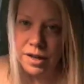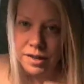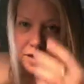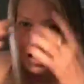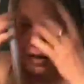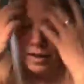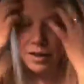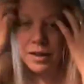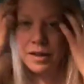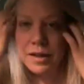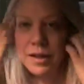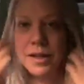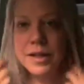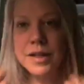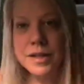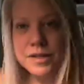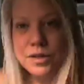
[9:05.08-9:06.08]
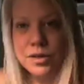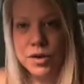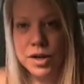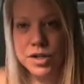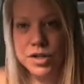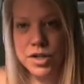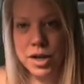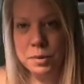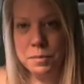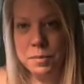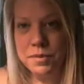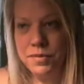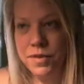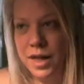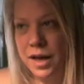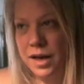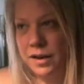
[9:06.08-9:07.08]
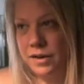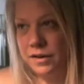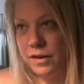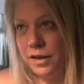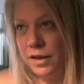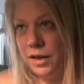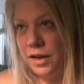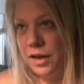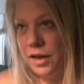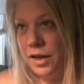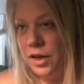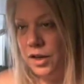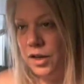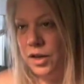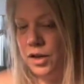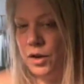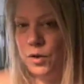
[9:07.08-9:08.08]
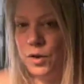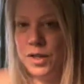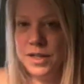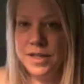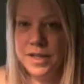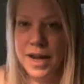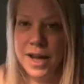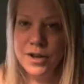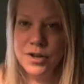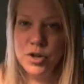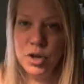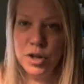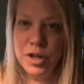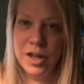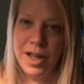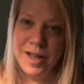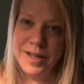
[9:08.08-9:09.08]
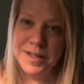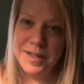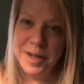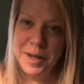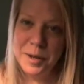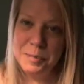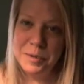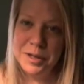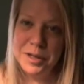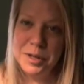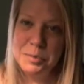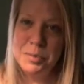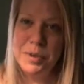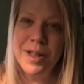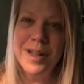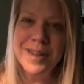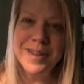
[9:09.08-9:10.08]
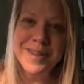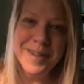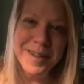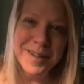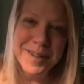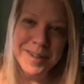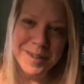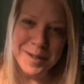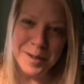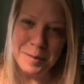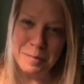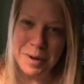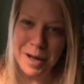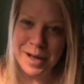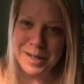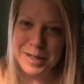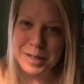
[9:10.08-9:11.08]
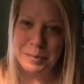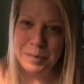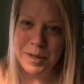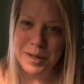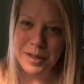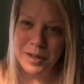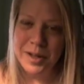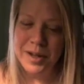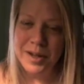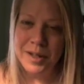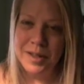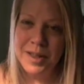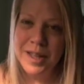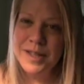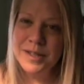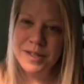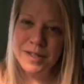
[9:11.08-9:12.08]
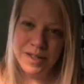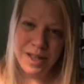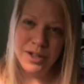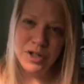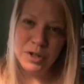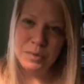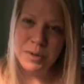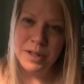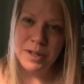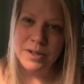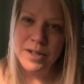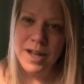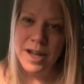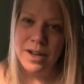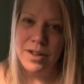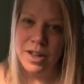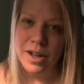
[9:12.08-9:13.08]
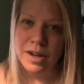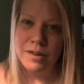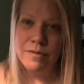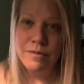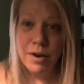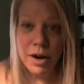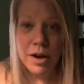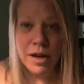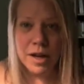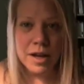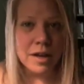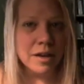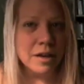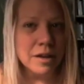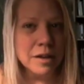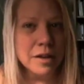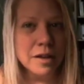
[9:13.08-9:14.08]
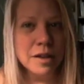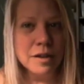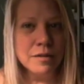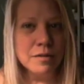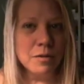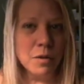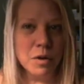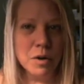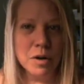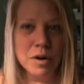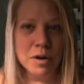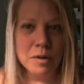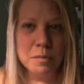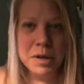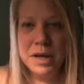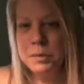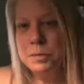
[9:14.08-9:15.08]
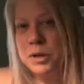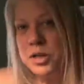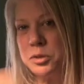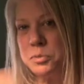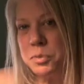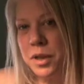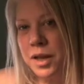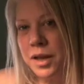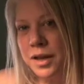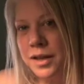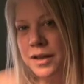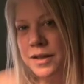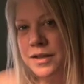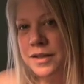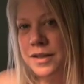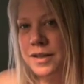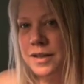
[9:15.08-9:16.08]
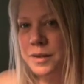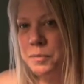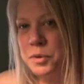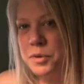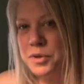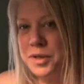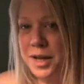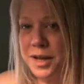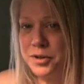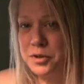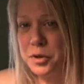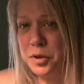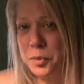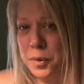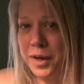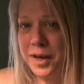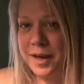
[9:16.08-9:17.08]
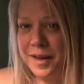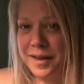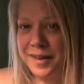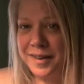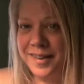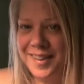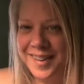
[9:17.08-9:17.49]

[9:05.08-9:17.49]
I think it does a great job of that. You know, as natural as a bleach blonde could possibly look. That should be their tagline. Faria, for being a bleach blonde in the most natural way.